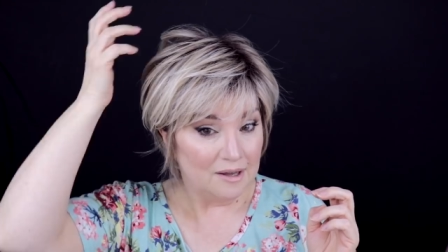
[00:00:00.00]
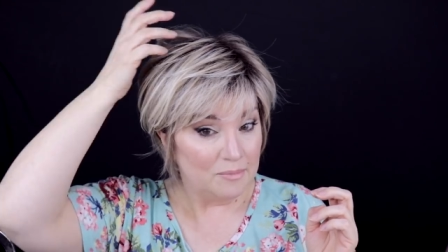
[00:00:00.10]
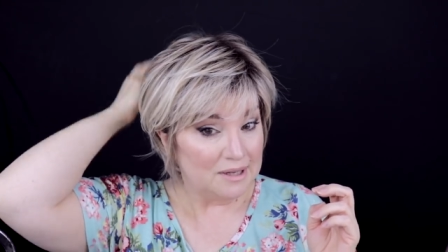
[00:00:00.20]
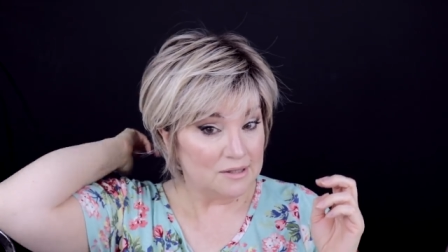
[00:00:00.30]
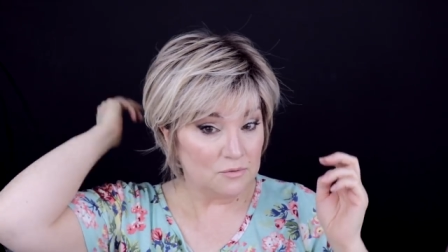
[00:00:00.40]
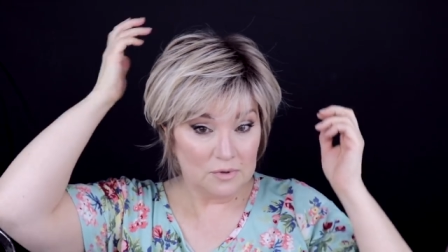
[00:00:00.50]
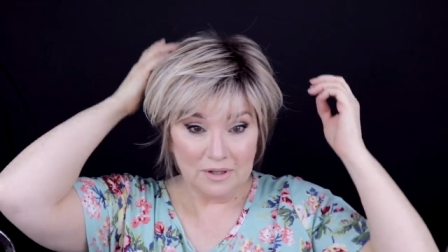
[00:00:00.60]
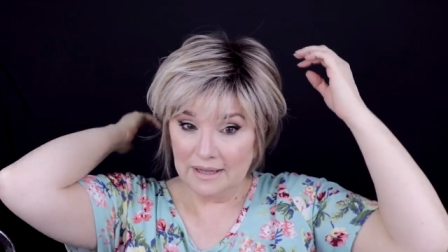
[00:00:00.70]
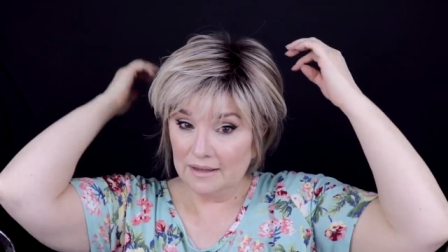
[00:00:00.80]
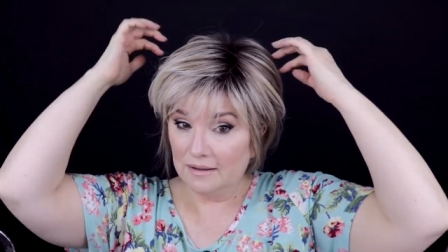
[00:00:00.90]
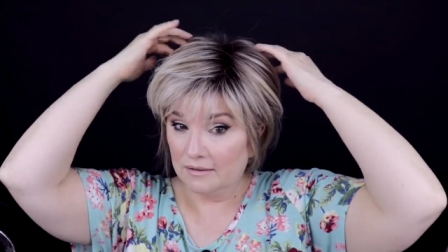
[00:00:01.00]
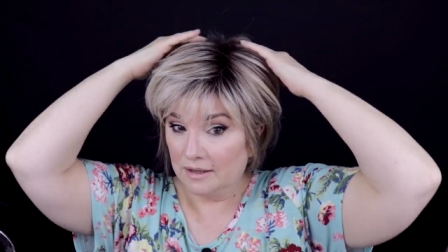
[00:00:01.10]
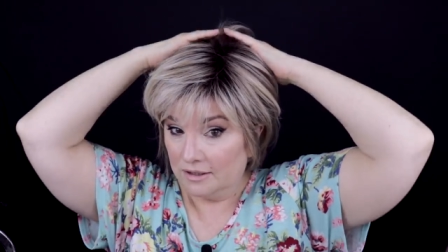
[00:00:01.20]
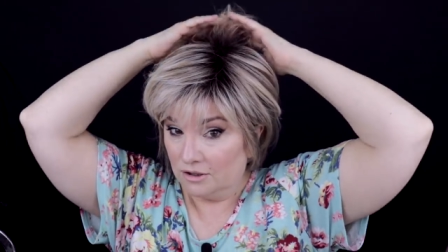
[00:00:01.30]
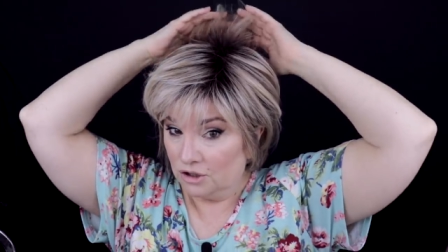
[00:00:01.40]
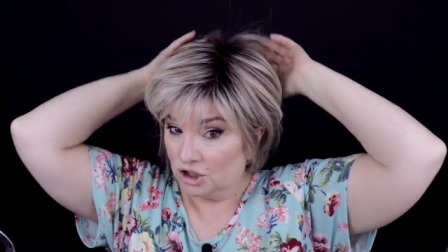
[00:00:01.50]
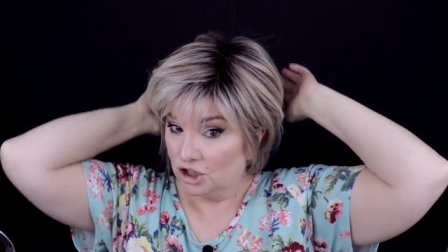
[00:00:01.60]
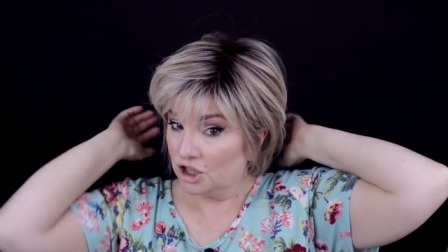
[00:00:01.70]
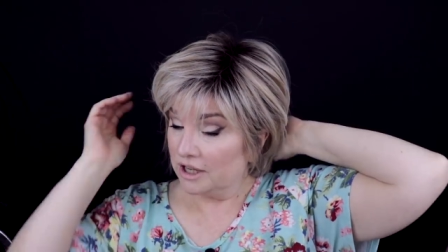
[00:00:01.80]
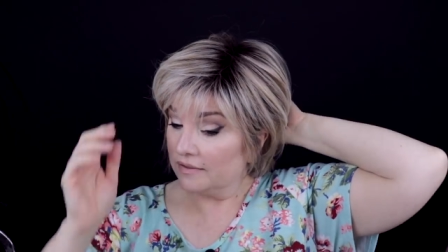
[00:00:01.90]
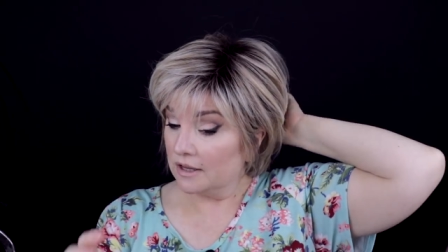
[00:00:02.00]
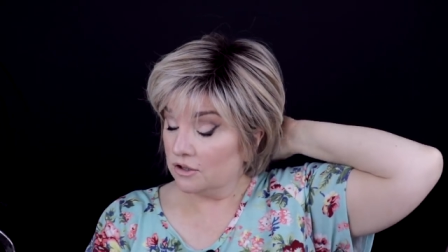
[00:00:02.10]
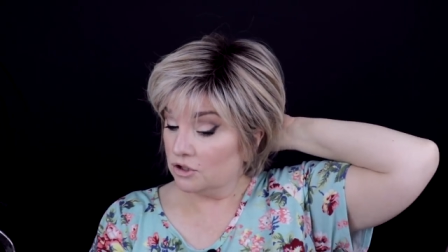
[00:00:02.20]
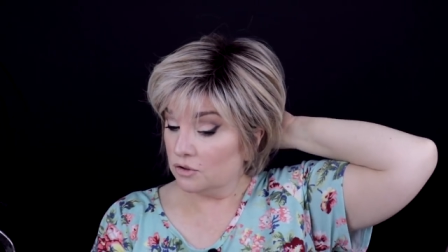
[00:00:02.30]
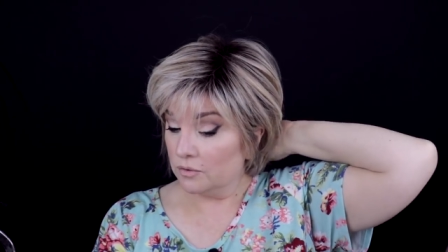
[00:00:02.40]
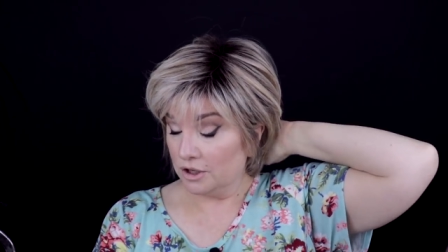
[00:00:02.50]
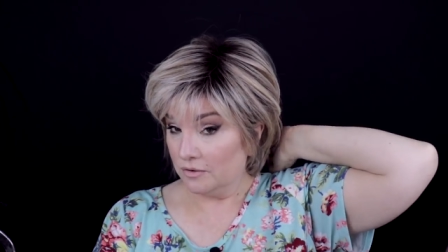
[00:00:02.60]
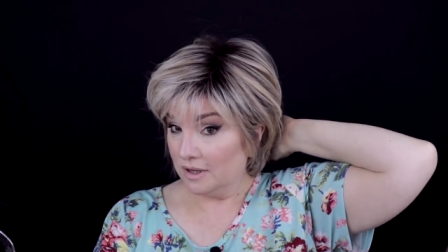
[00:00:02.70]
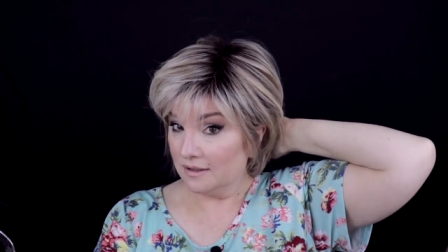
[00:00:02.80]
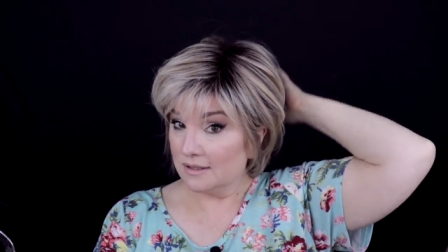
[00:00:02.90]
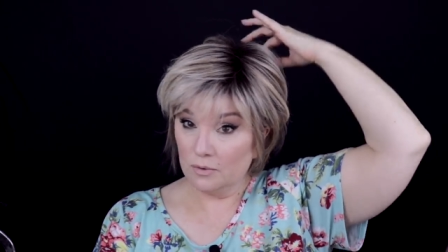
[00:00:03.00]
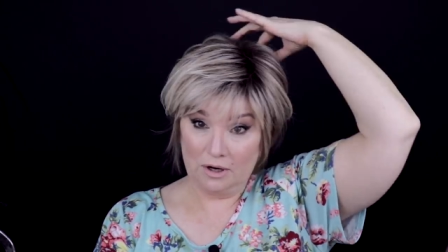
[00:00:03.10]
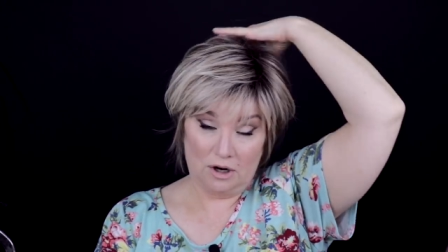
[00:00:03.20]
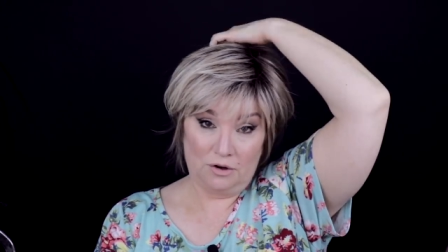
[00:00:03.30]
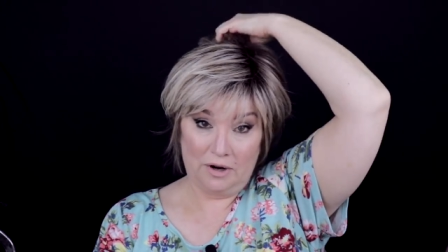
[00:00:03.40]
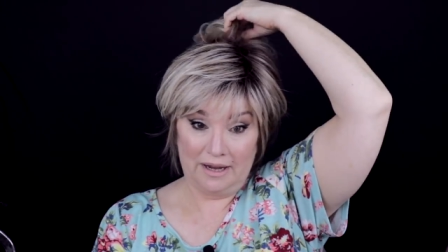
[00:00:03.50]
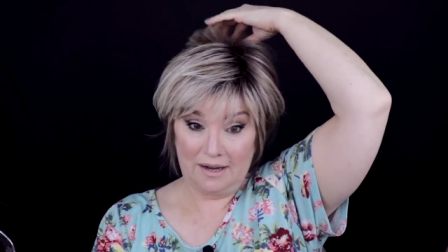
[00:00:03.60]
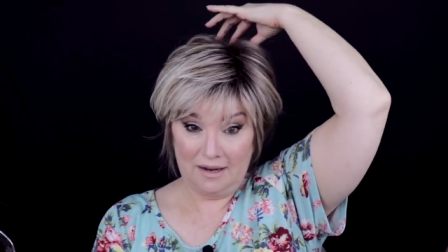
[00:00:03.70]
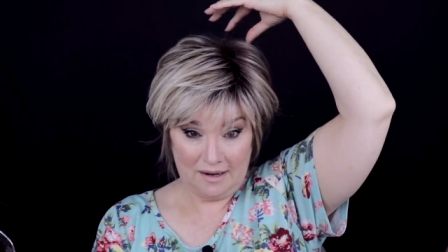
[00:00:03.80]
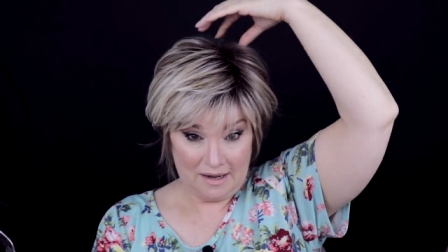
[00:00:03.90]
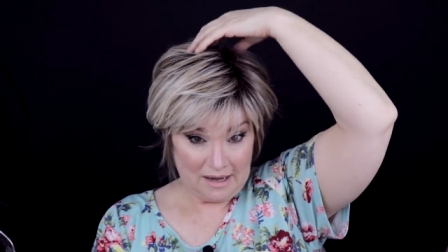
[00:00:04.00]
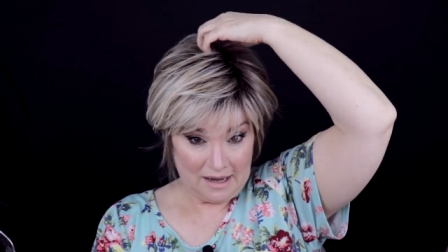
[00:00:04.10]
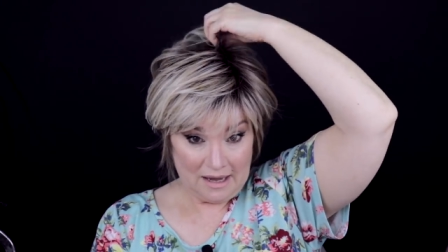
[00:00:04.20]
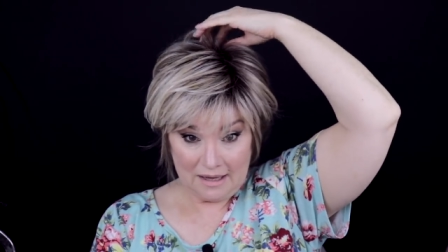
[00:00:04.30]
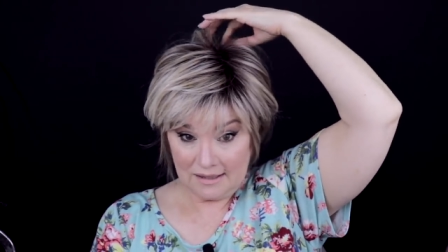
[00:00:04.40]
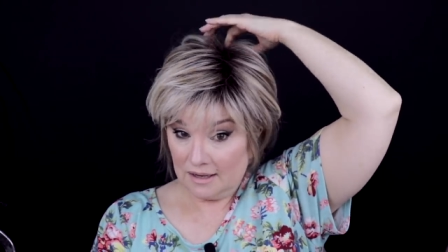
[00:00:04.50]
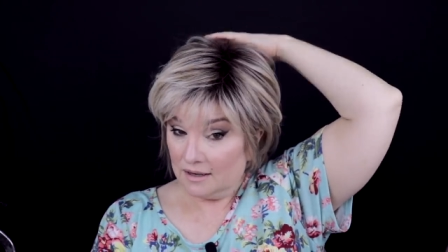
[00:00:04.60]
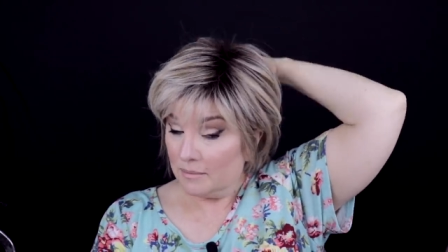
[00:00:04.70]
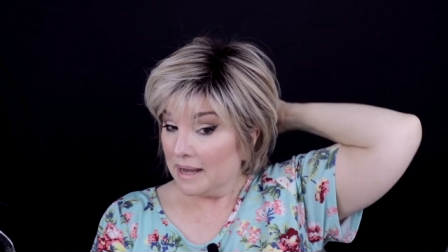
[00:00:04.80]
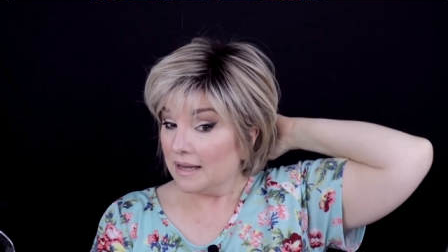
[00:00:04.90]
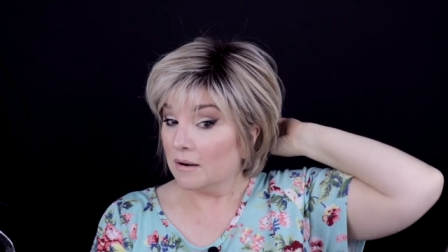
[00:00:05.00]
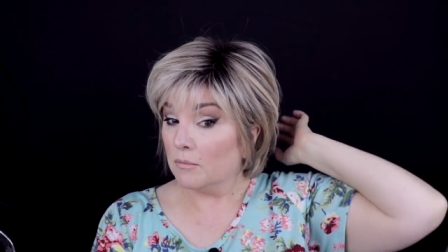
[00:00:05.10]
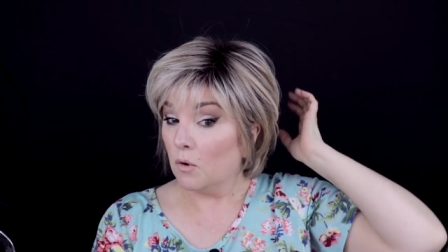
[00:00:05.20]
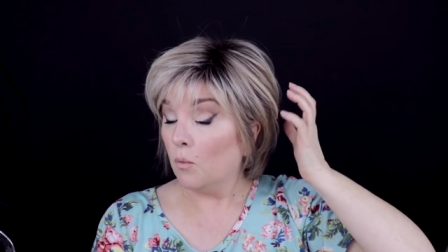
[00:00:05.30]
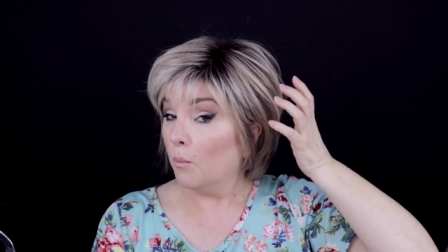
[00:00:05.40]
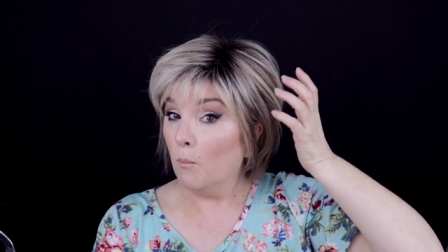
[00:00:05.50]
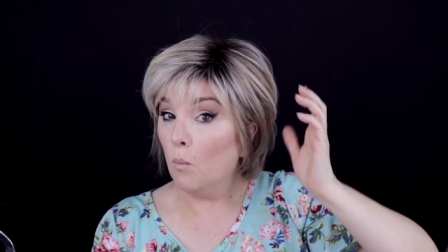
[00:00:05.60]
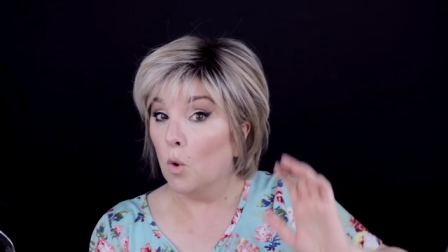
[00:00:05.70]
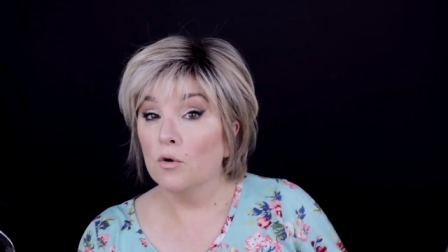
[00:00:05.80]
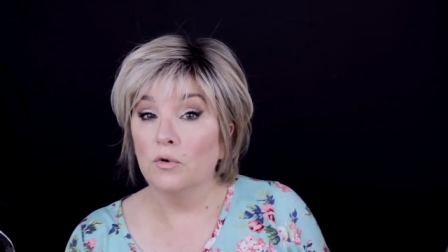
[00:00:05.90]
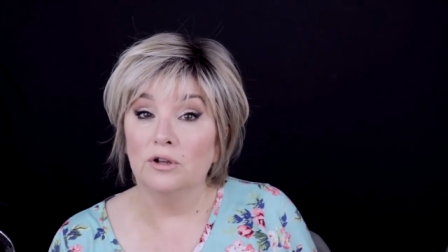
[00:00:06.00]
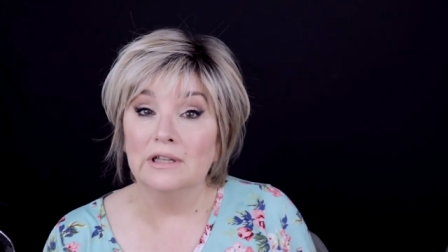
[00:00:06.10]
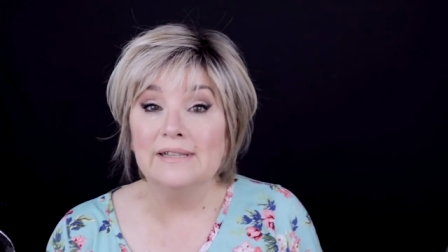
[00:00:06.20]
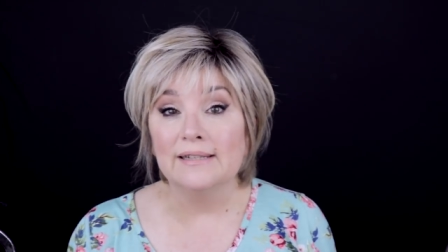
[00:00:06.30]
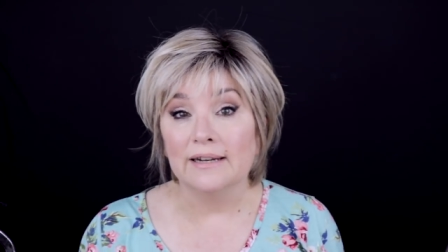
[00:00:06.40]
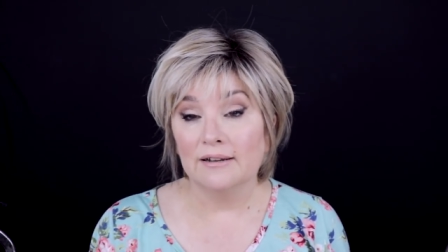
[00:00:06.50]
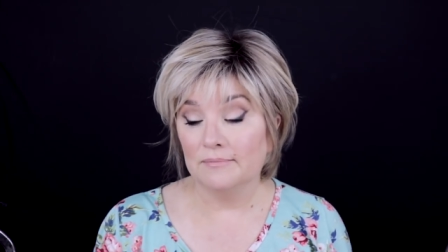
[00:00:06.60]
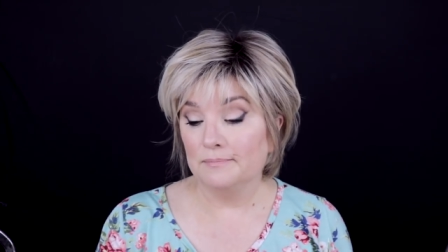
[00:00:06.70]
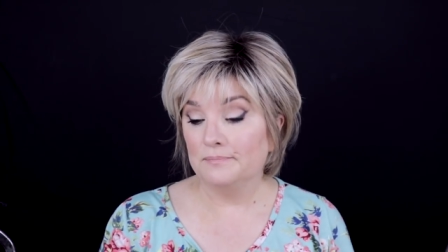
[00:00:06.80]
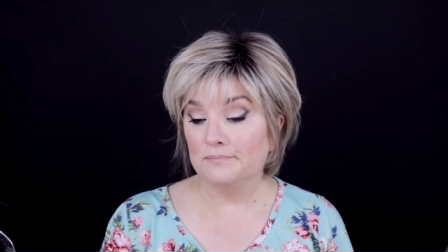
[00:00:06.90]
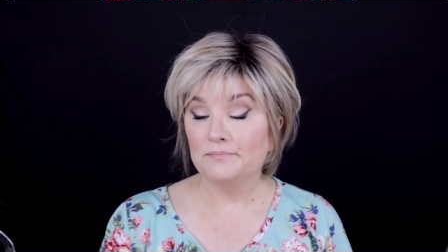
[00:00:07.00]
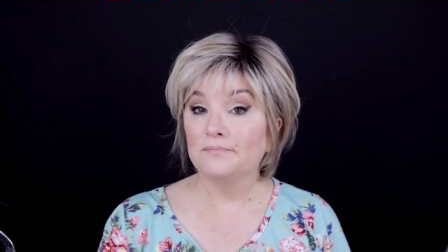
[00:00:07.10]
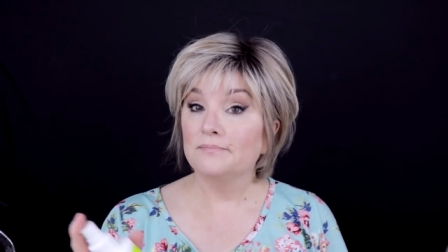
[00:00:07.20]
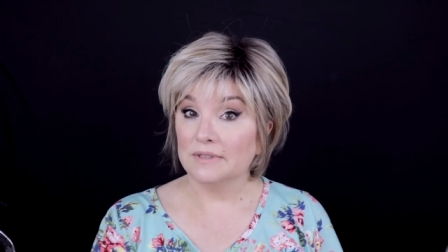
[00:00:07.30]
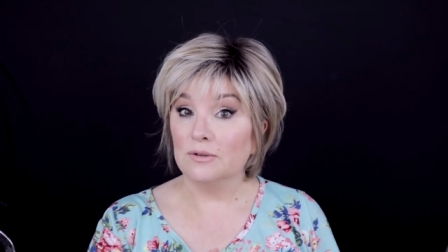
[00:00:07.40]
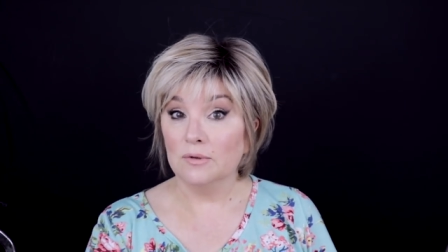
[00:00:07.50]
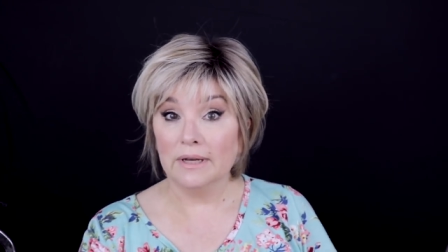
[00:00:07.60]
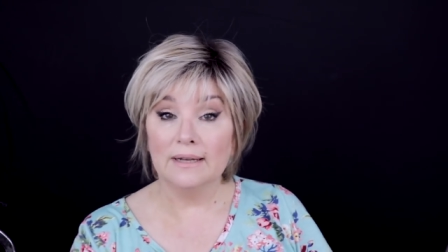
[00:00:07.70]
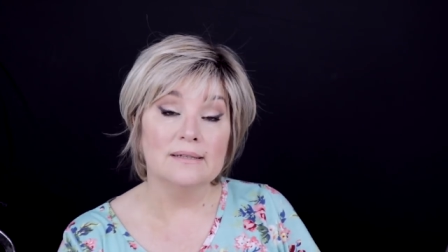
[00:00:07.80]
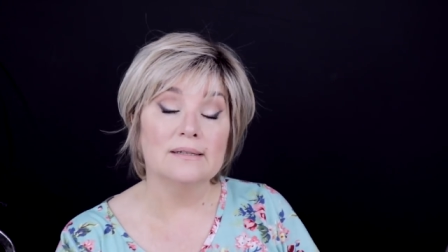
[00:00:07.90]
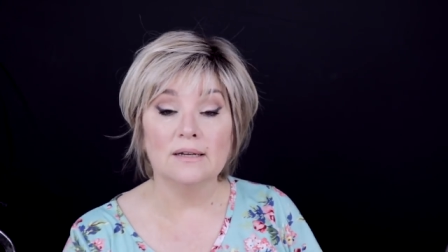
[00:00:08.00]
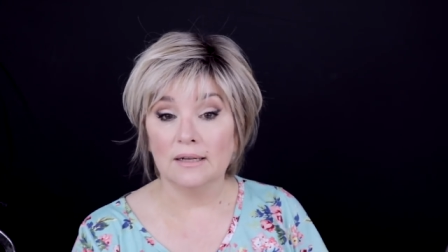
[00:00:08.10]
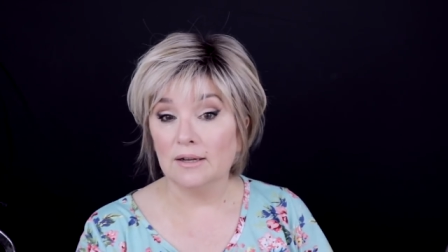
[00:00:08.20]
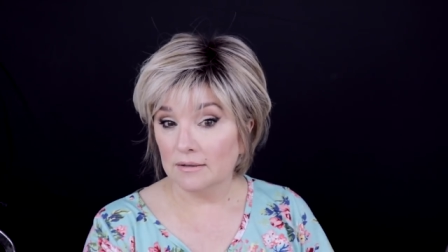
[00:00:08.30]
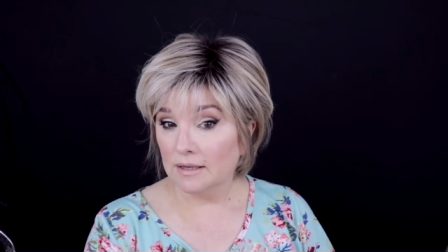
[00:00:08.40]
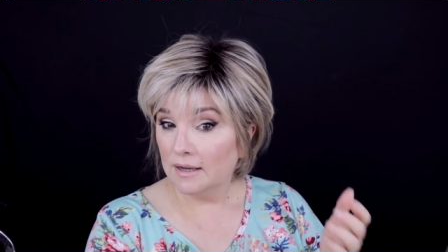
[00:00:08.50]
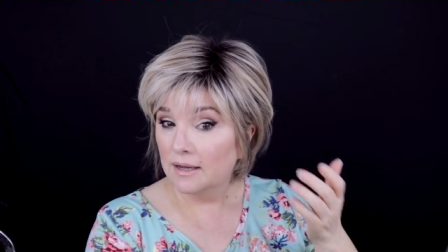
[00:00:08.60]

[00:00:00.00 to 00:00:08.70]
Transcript: Because really, the little zhuzhing that you do when you get this wig on your head is going to make it more realistic. it, it is going to